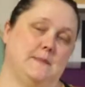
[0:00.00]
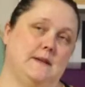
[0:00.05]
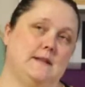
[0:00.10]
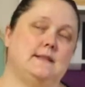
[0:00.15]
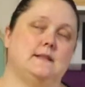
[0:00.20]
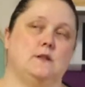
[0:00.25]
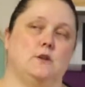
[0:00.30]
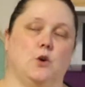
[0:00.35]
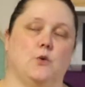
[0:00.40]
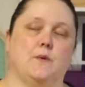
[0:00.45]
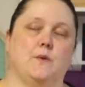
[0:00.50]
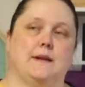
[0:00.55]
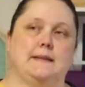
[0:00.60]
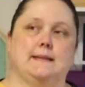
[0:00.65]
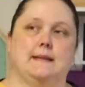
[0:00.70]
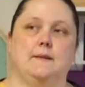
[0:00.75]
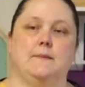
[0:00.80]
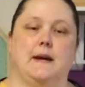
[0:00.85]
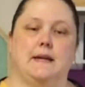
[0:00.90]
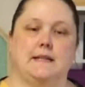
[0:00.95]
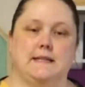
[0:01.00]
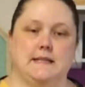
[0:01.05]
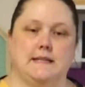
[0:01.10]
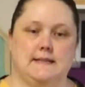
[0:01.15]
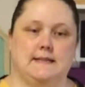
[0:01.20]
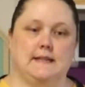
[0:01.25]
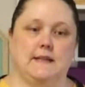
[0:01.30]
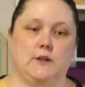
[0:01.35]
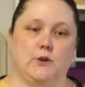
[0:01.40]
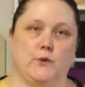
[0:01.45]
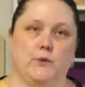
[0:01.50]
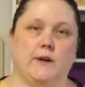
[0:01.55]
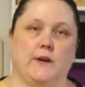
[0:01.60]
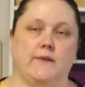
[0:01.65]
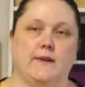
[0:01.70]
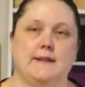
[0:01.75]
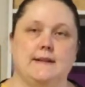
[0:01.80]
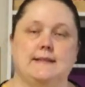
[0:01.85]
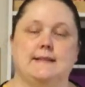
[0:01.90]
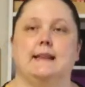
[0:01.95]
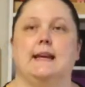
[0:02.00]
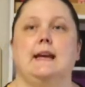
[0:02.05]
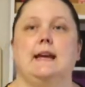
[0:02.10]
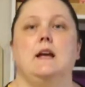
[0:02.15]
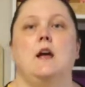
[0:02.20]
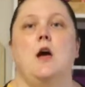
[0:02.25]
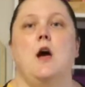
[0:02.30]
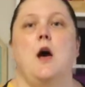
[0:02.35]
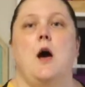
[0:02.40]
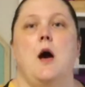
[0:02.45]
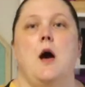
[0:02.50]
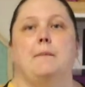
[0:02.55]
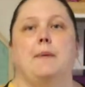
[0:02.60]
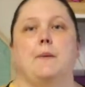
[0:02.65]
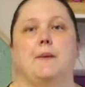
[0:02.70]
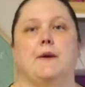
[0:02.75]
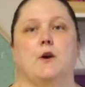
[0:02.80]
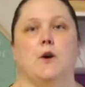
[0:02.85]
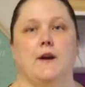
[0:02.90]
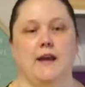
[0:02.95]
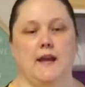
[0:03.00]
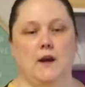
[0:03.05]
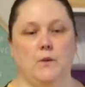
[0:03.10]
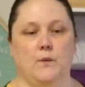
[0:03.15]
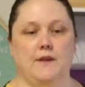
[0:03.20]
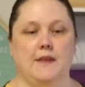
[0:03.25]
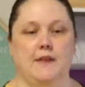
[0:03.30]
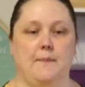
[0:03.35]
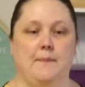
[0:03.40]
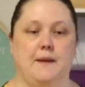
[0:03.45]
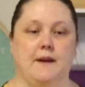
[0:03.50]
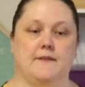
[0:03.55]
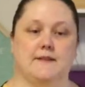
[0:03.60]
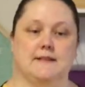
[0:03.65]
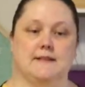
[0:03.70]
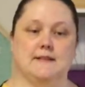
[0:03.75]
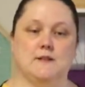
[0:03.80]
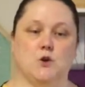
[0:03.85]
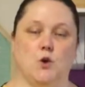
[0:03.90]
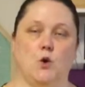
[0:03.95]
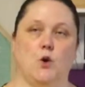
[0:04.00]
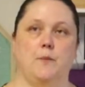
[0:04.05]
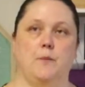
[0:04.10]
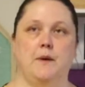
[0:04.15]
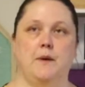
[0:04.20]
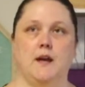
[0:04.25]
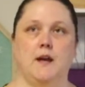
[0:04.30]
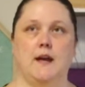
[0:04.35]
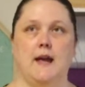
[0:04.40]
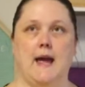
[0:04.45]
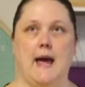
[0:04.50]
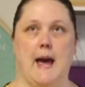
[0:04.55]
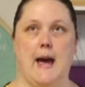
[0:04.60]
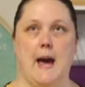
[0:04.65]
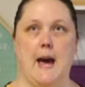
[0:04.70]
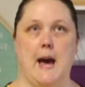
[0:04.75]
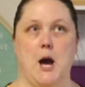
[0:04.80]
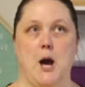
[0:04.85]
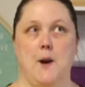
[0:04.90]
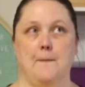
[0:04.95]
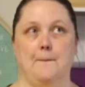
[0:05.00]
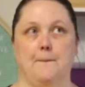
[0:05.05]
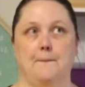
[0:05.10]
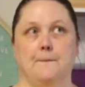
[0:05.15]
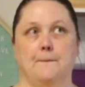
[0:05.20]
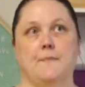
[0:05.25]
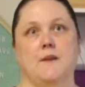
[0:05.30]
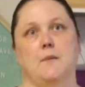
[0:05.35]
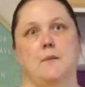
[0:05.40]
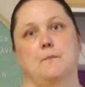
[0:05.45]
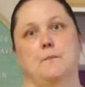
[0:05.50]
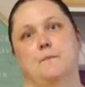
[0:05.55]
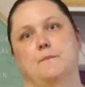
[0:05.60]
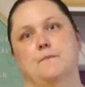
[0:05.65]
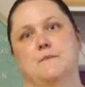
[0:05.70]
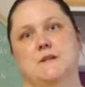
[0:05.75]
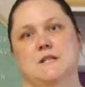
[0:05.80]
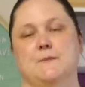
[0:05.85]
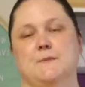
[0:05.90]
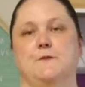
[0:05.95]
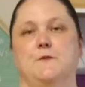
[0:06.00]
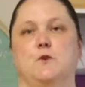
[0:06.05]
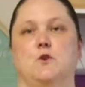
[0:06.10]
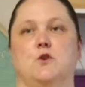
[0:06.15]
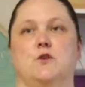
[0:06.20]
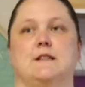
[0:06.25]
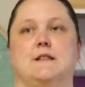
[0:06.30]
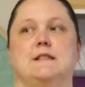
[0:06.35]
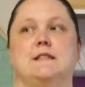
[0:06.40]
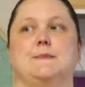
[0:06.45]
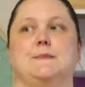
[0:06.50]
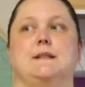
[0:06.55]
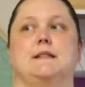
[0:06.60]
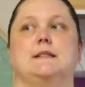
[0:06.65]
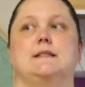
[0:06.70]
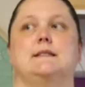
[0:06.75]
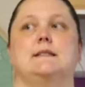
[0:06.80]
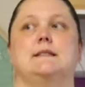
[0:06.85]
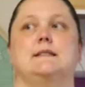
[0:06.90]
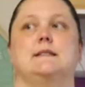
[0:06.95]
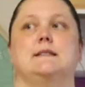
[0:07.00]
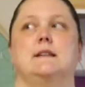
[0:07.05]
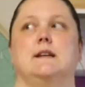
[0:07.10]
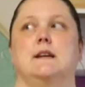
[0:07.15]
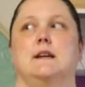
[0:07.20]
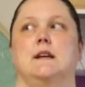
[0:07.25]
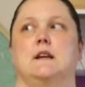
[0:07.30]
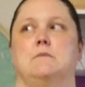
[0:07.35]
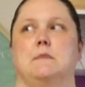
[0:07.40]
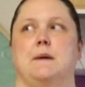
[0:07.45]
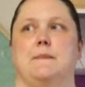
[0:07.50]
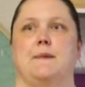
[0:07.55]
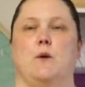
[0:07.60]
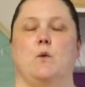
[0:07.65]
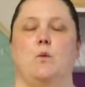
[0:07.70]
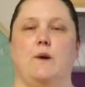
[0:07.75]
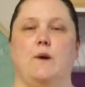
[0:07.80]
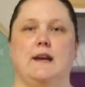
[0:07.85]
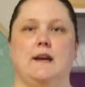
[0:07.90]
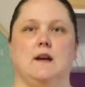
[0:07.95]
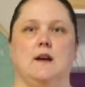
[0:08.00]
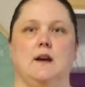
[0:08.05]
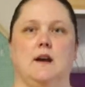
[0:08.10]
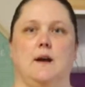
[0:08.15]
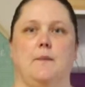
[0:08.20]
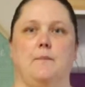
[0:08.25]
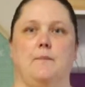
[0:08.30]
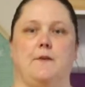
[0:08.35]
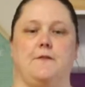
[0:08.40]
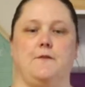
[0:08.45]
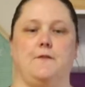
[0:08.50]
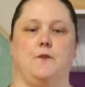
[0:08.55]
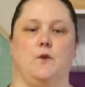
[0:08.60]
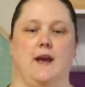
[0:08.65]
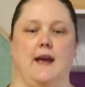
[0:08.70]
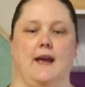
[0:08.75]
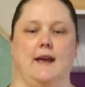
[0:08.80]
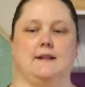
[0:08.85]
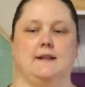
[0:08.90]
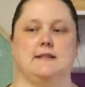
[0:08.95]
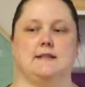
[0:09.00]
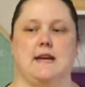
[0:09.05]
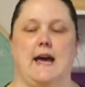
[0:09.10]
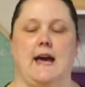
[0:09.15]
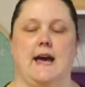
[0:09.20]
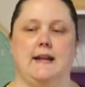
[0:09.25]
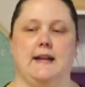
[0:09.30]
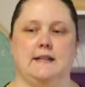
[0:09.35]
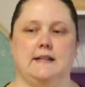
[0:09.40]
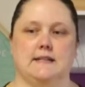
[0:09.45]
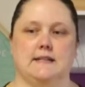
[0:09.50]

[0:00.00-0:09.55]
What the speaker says: Not recent, I did see your one recently, but we got hit with a bit of a storm just before Christmas, maybe a week beforehand, and